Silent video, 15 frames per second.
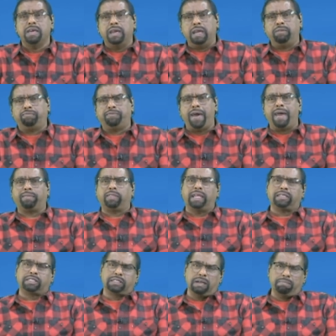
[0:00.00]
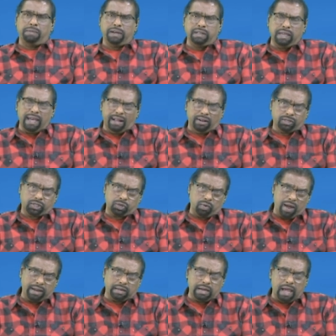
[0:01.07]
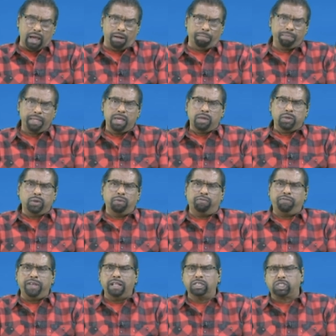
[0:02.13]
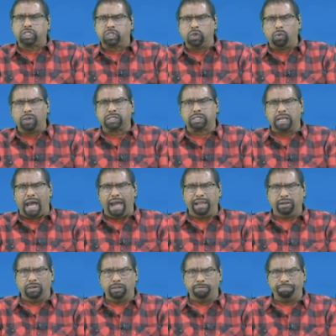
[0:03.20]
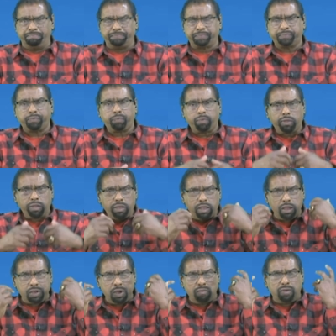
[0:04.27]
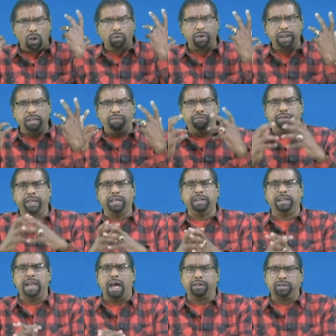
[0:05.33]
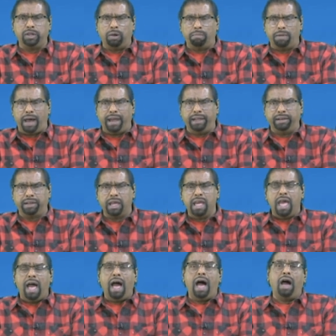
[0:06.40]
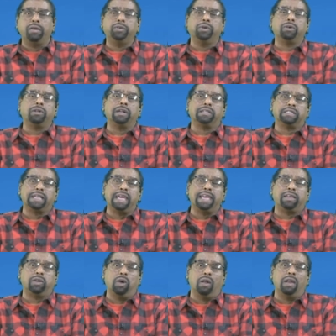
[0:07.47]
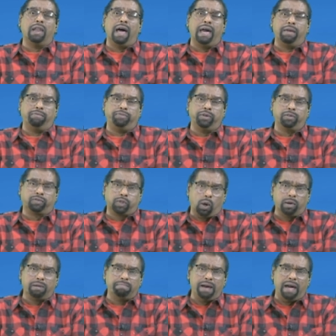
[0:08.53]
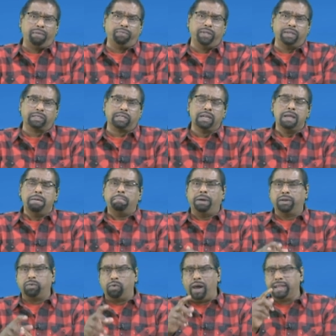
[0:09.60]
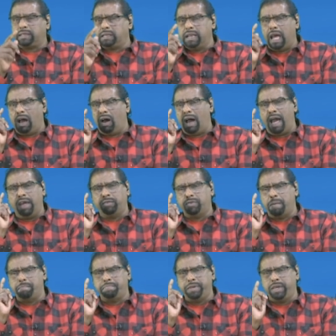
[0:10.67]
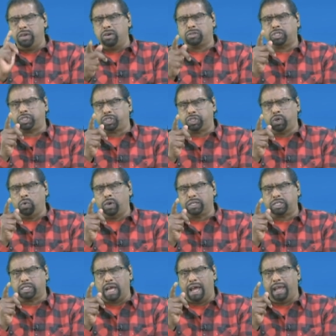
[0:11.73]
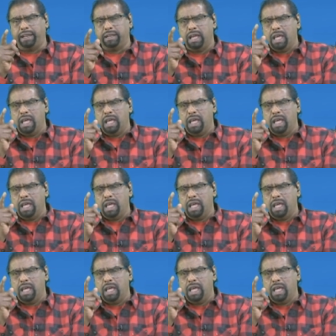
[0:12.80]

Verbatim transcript: In fact, there's somebody else right now. You feel suicidal. You've already figured it out in your mind how you're going to take your life. You thought about this. But right now, I rebuke suicide.